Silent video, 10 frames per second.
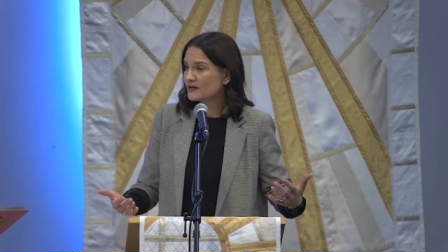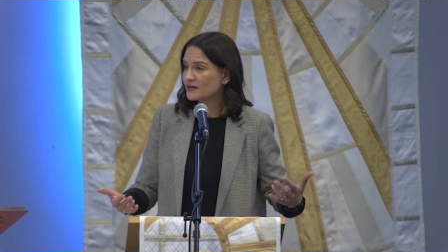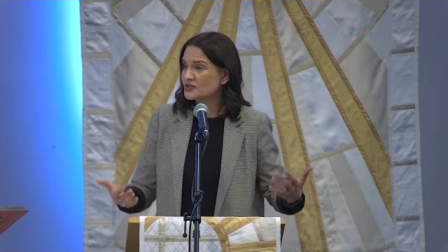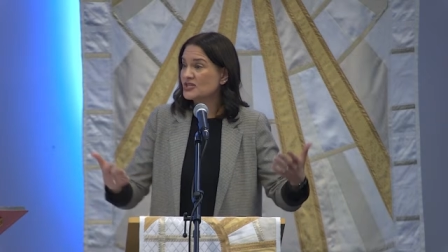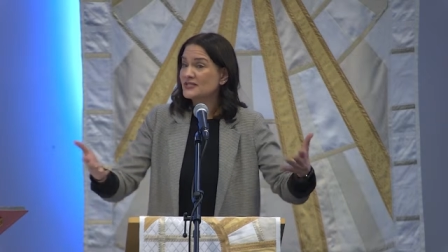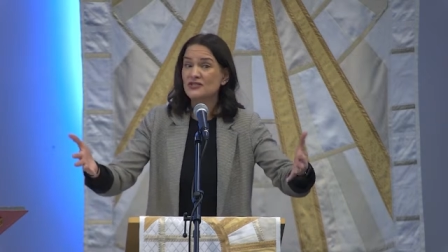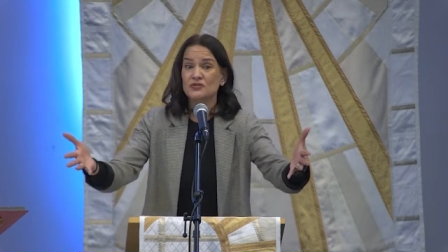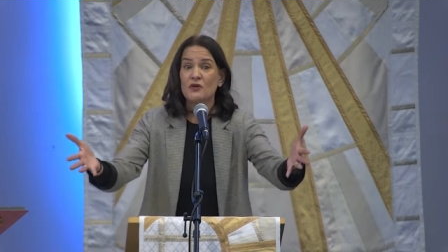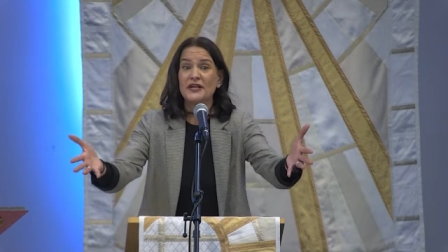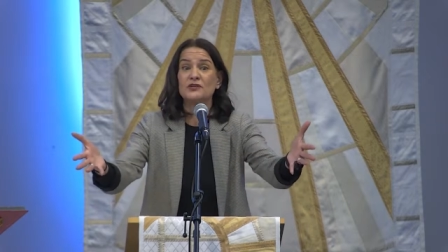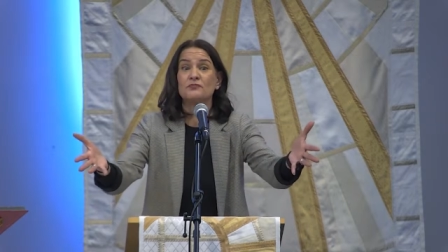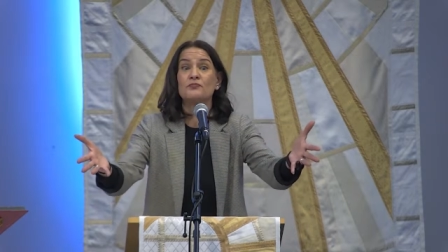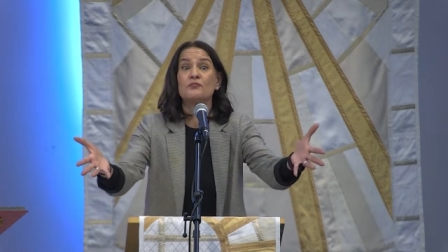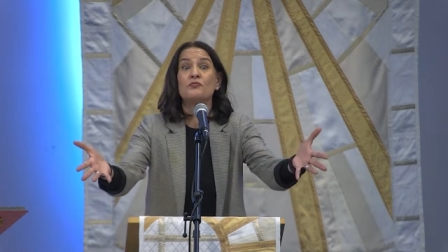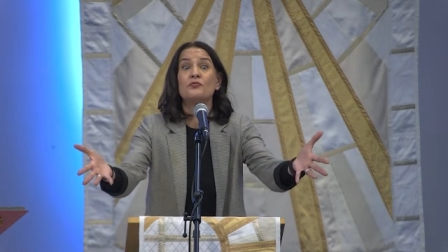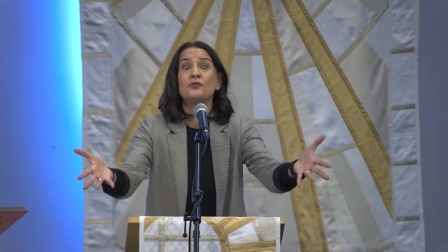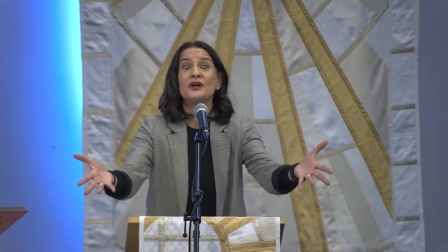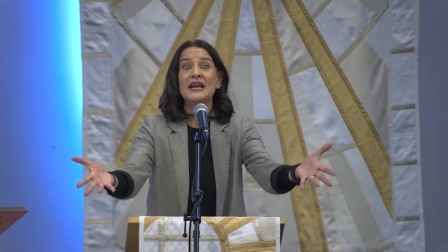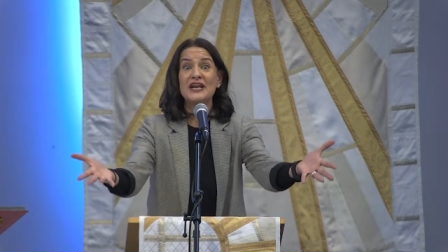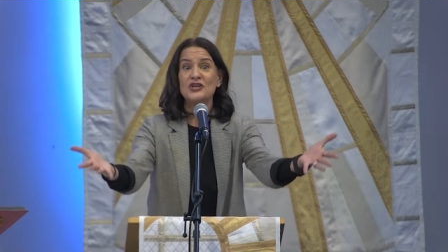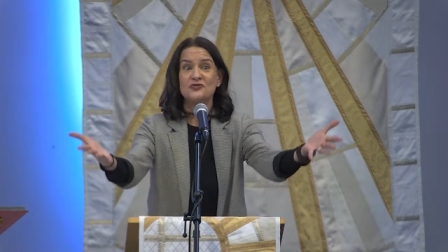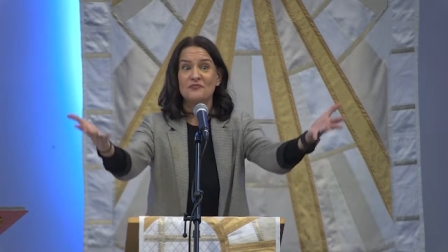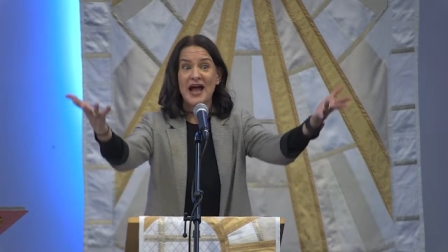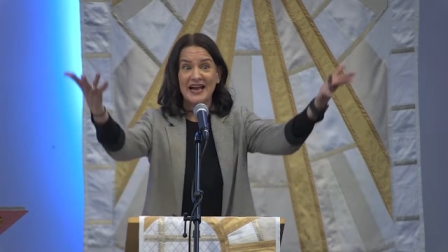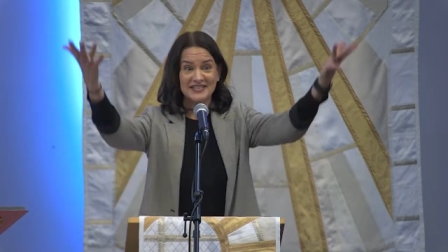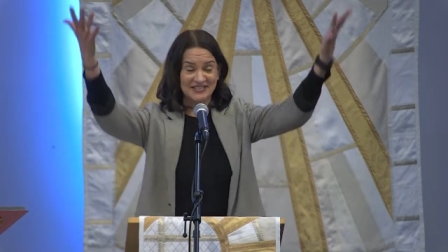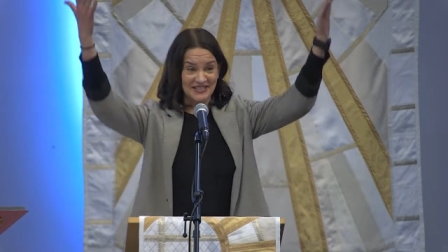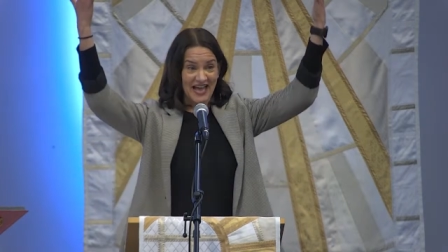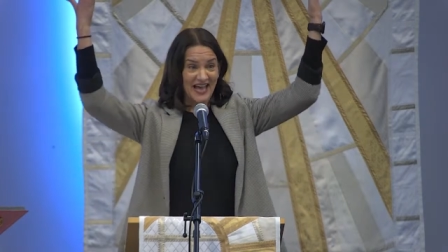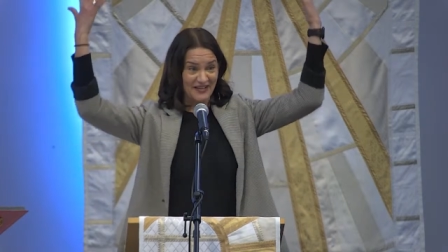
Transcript: Jesus is wanting to bring you back to life,